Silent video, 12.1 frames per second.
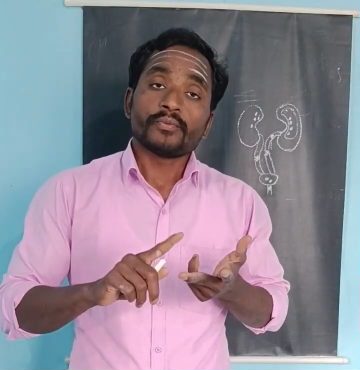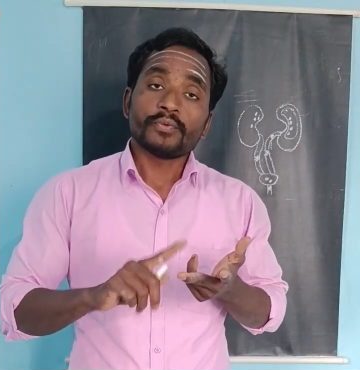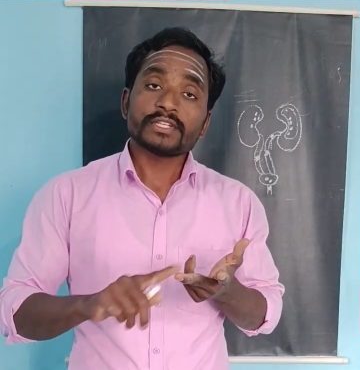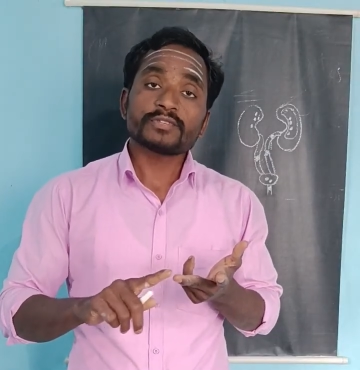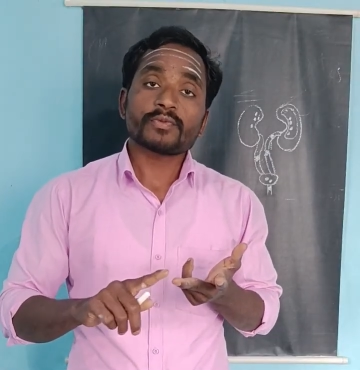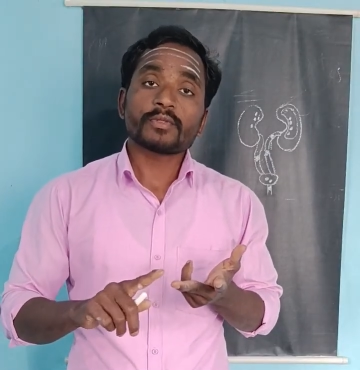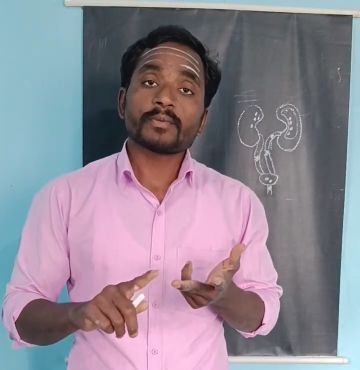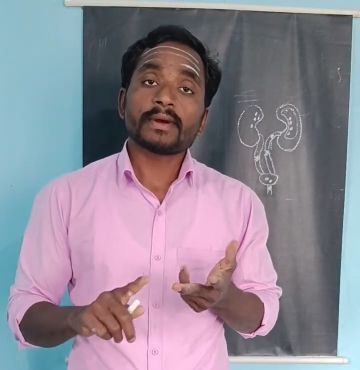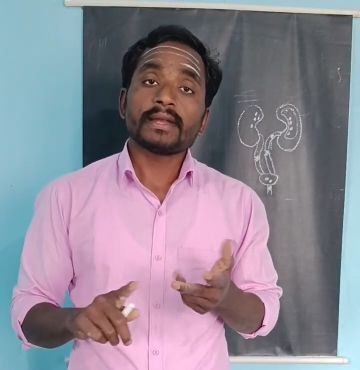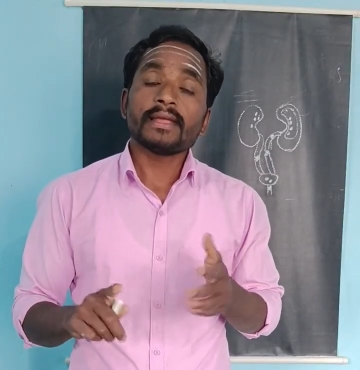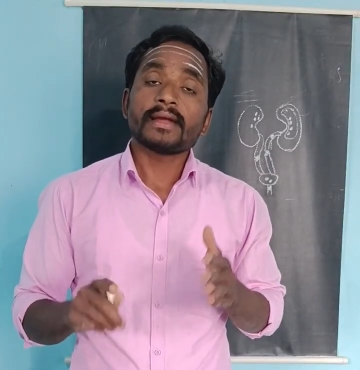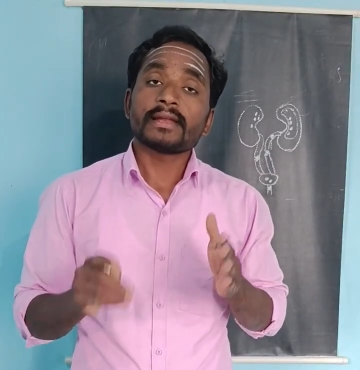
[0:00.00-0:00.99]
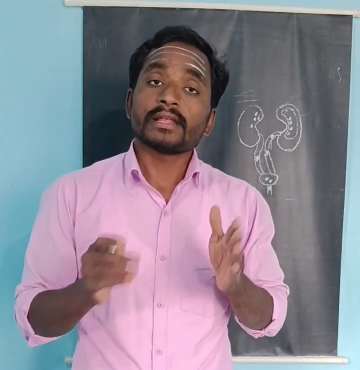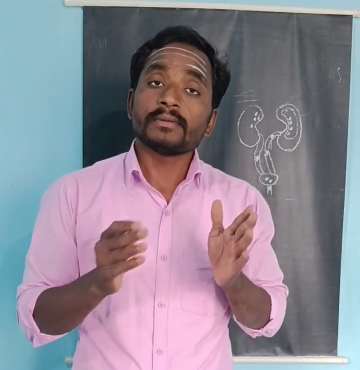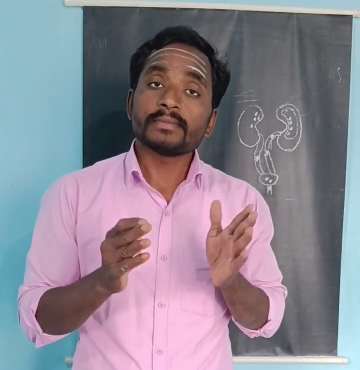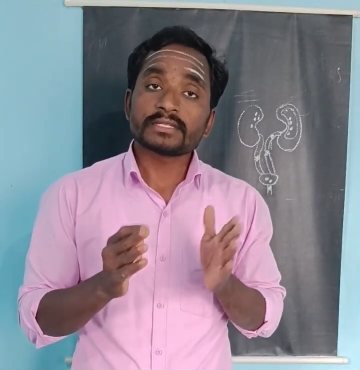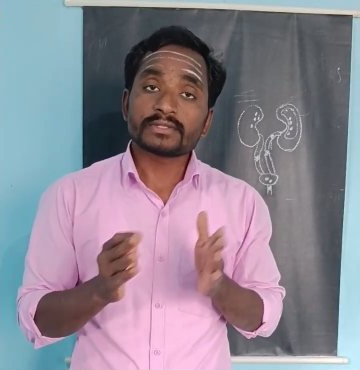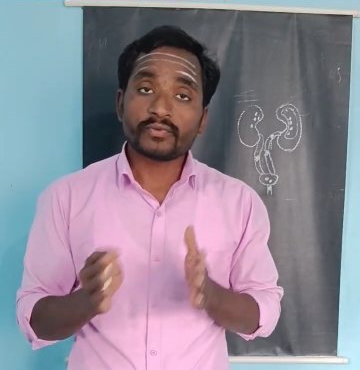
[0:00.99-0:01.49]
waste from the body and
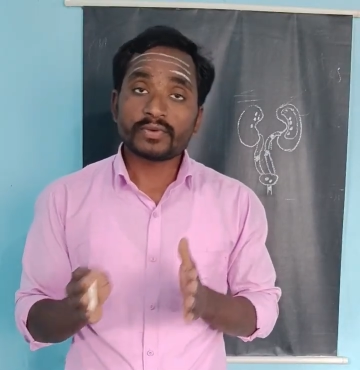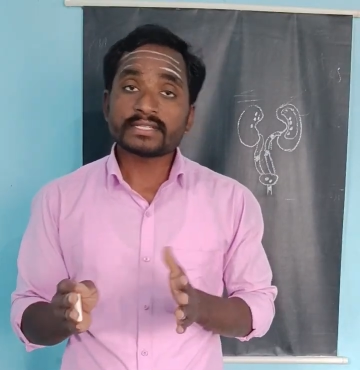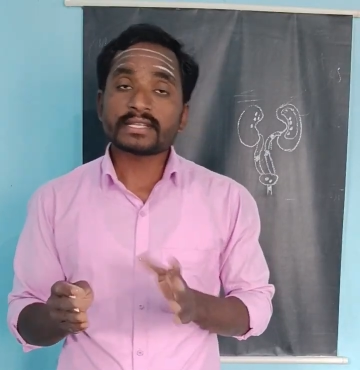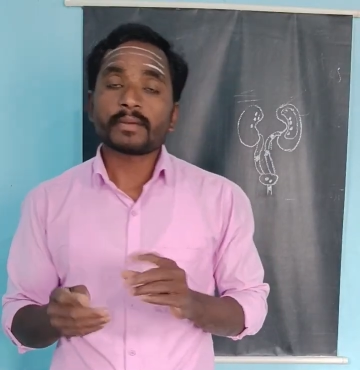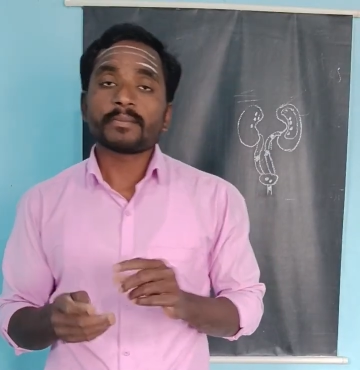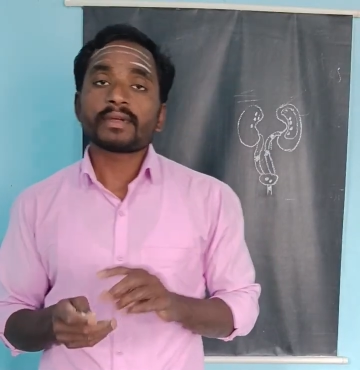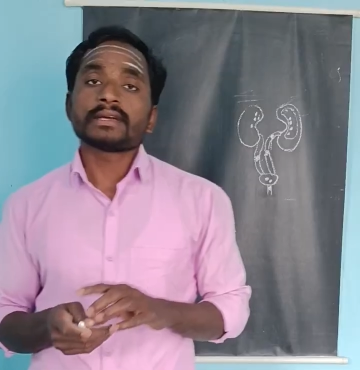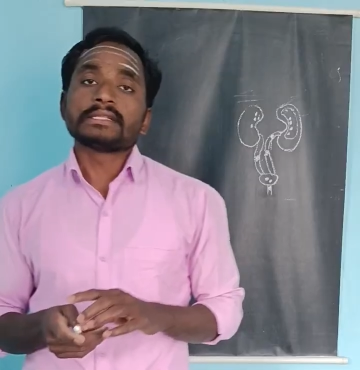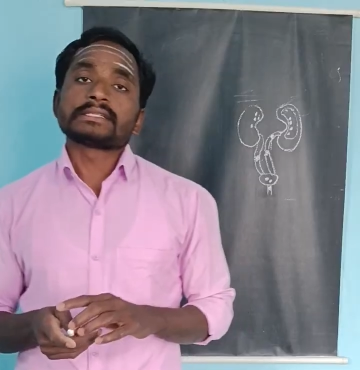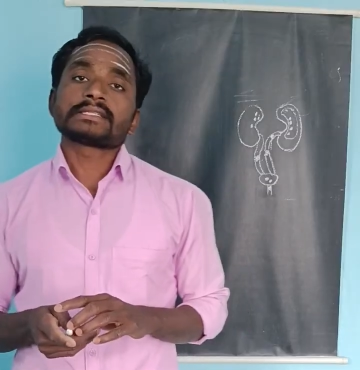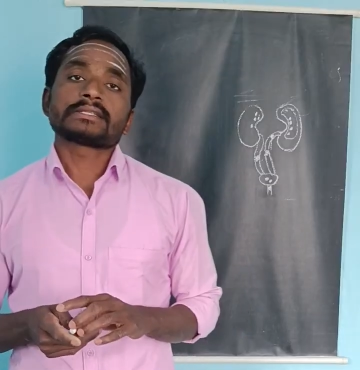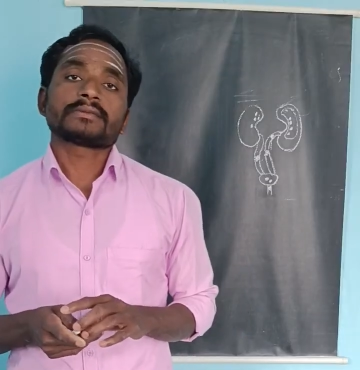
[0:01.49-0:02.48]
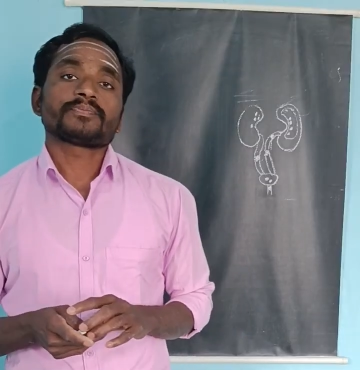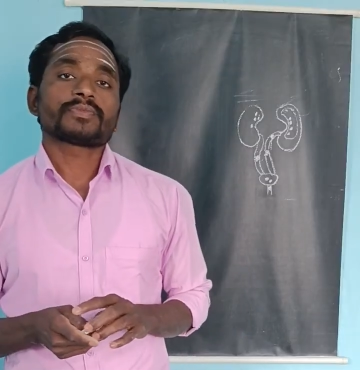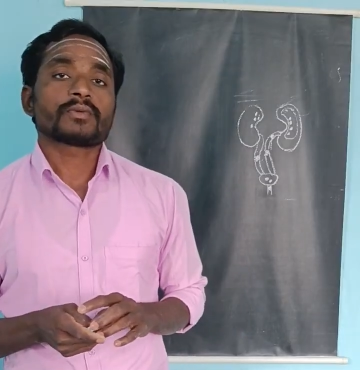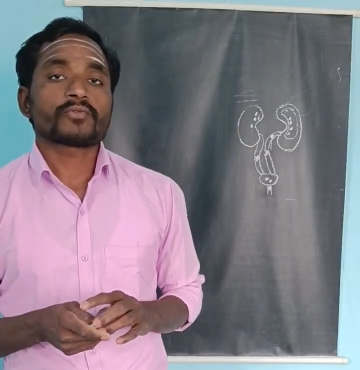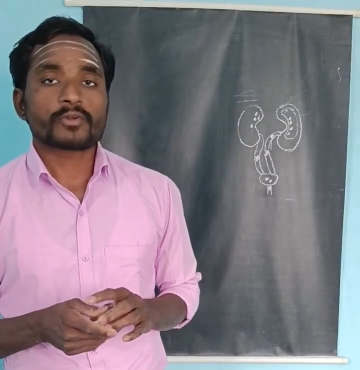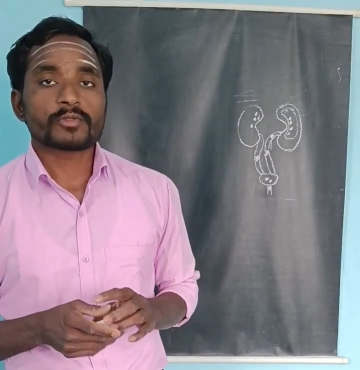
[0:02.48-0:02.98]
eliminates the waste chemicals
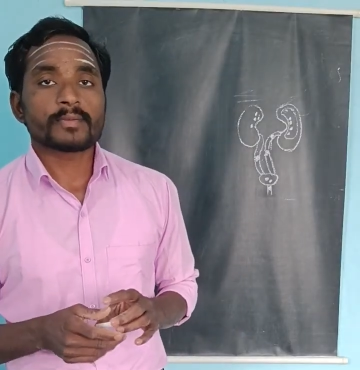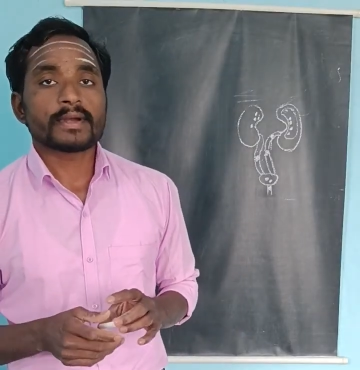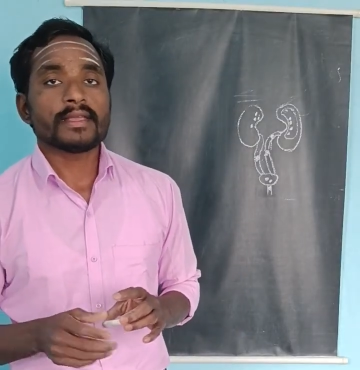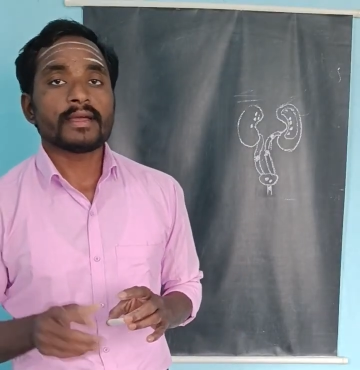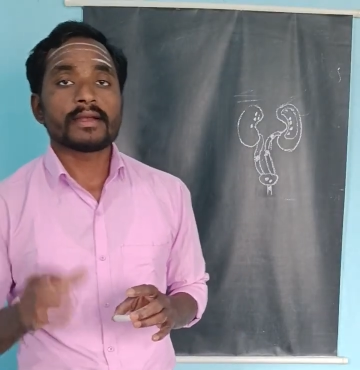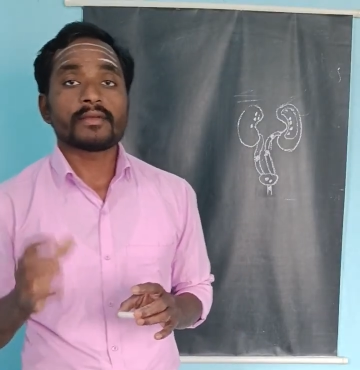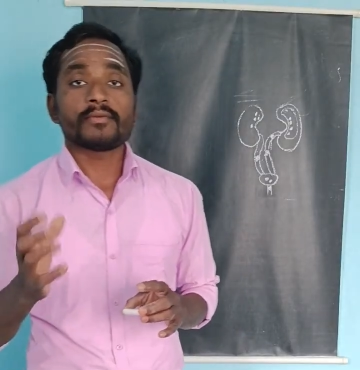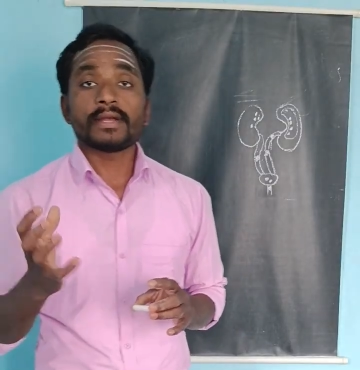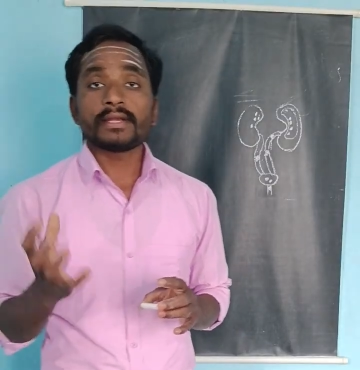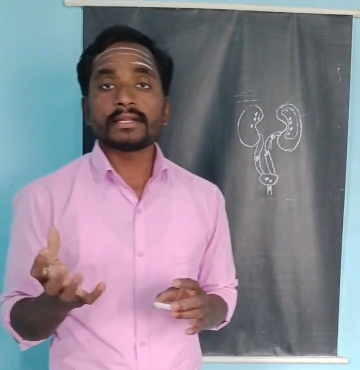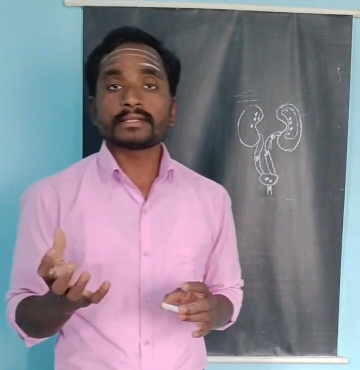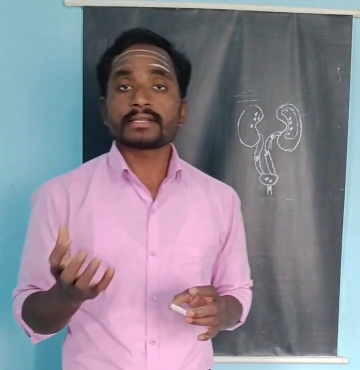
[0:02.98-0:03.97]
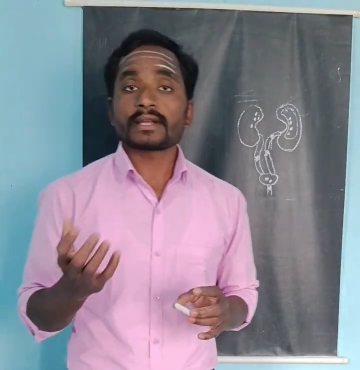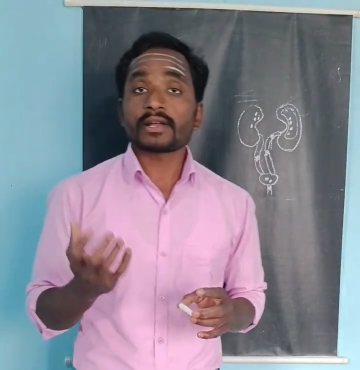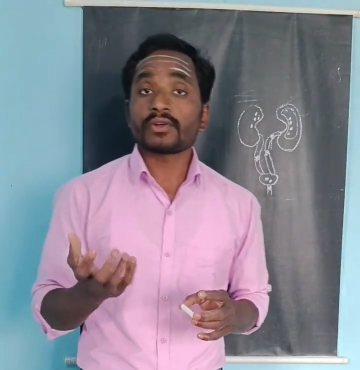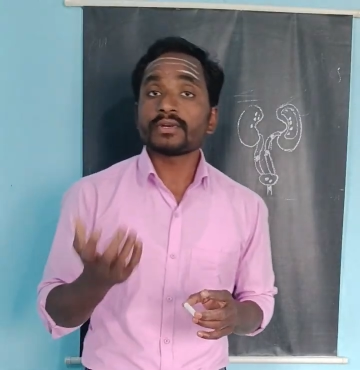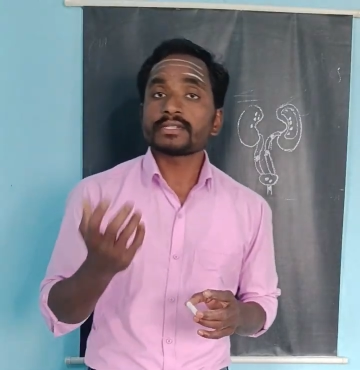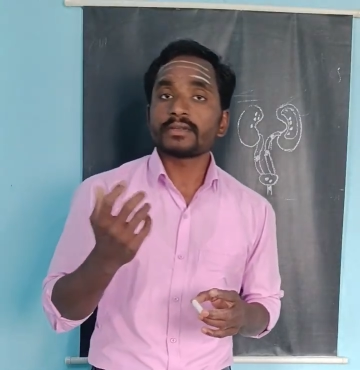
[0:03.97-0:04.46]
from the body and maintains and
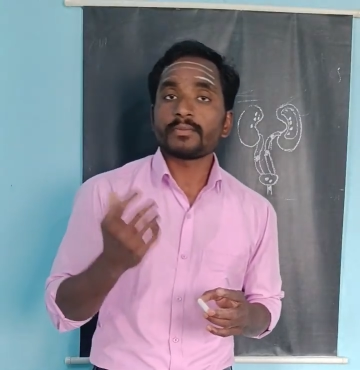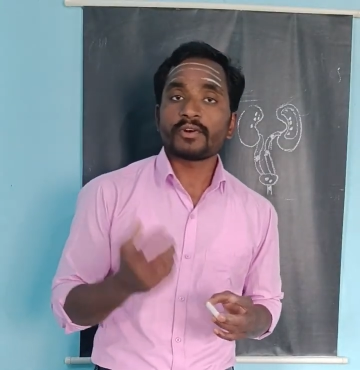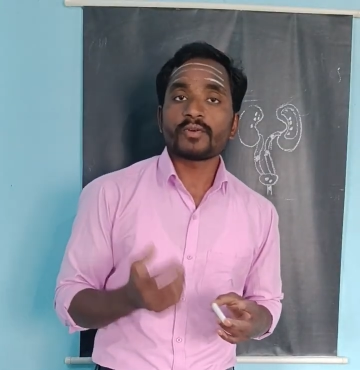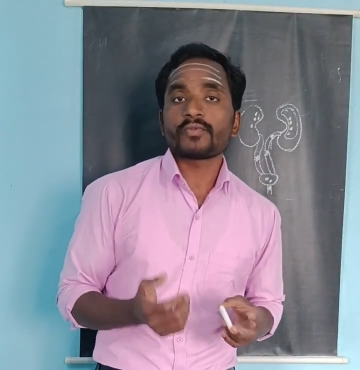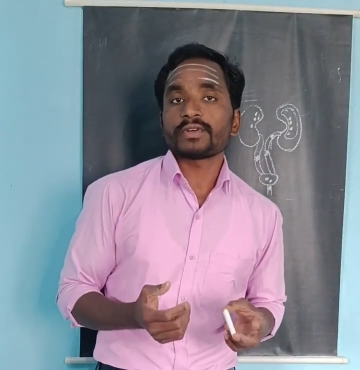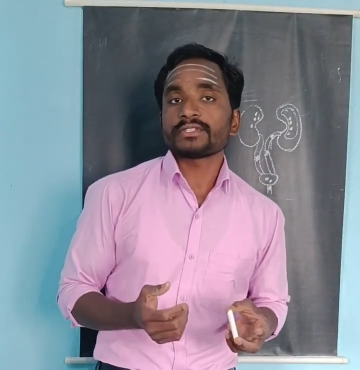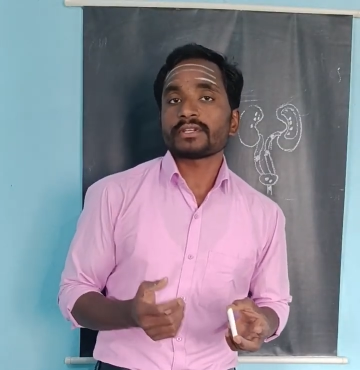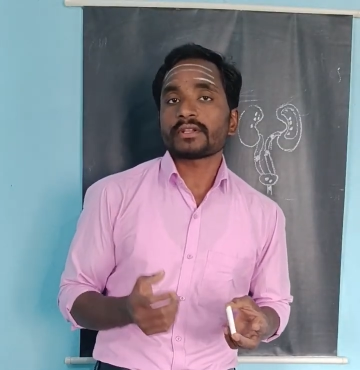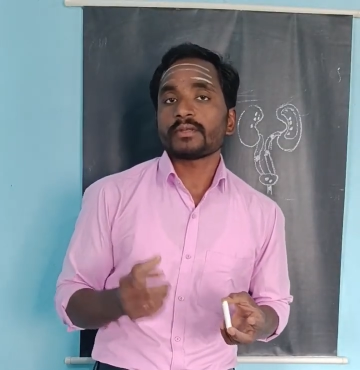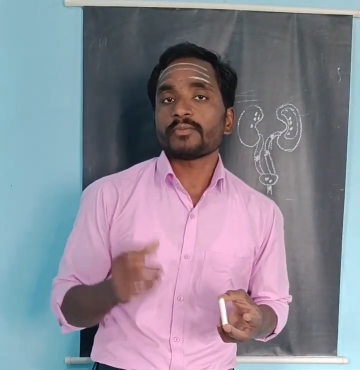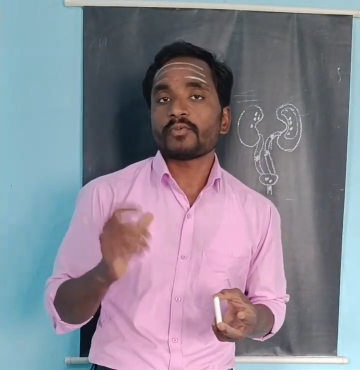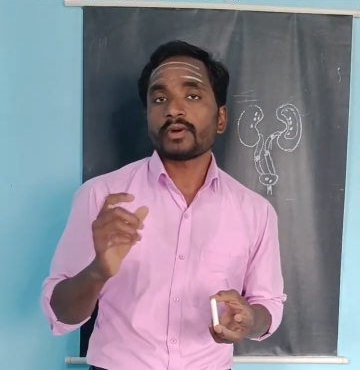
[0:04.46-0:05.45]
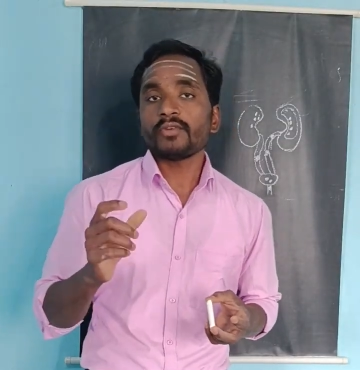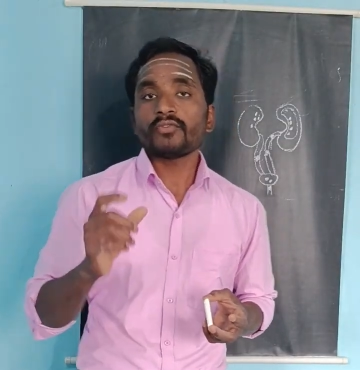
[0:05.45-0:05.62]
regulates the blood pressure of the body.